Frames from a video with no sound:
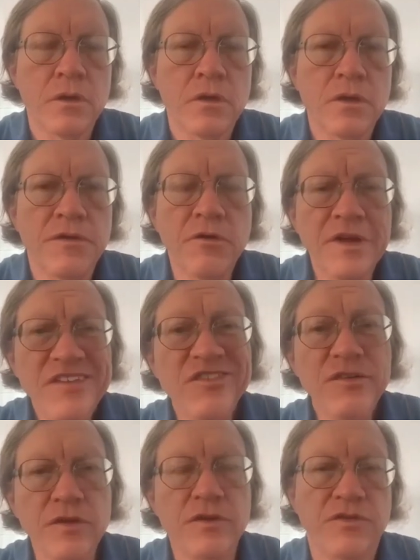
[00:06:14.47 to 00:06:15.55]
There
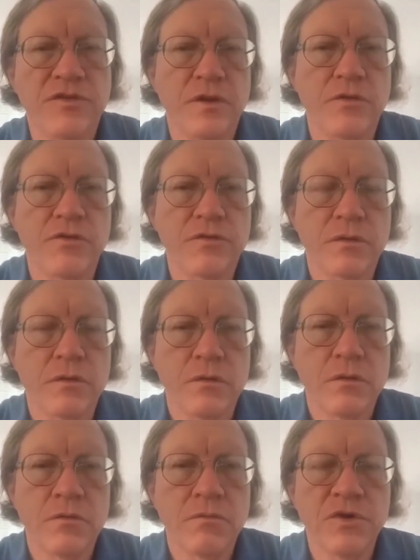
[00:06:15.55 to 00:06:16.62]
isn't a distinction
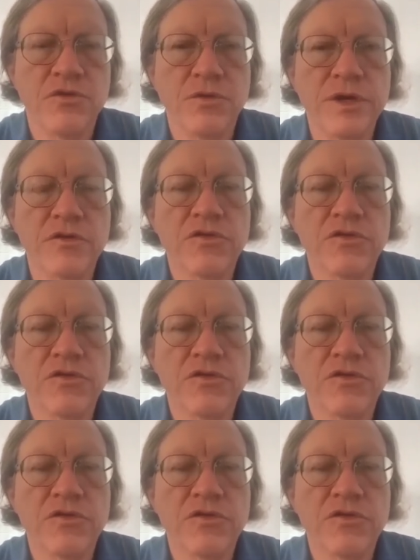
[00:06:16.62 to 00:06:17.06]
between